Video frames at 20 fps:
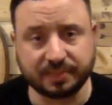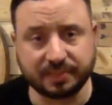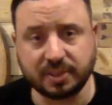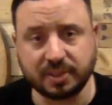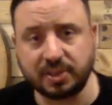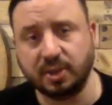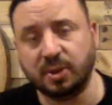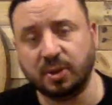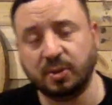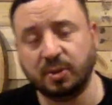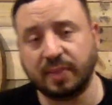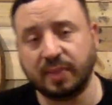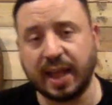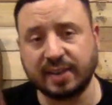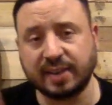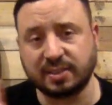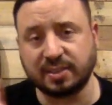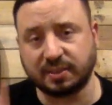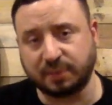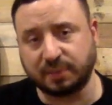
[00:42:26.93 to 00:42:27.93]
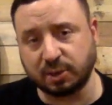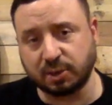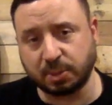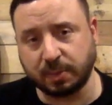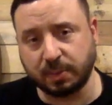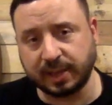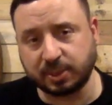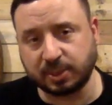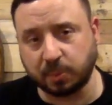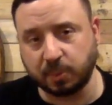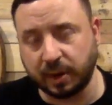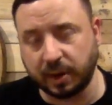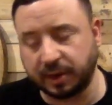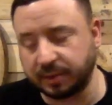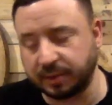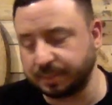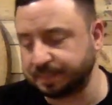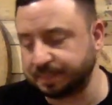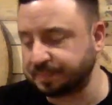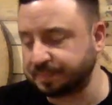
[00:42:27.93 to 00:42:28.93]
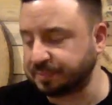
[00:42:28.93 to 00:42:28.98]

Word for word: So that is the first place winner.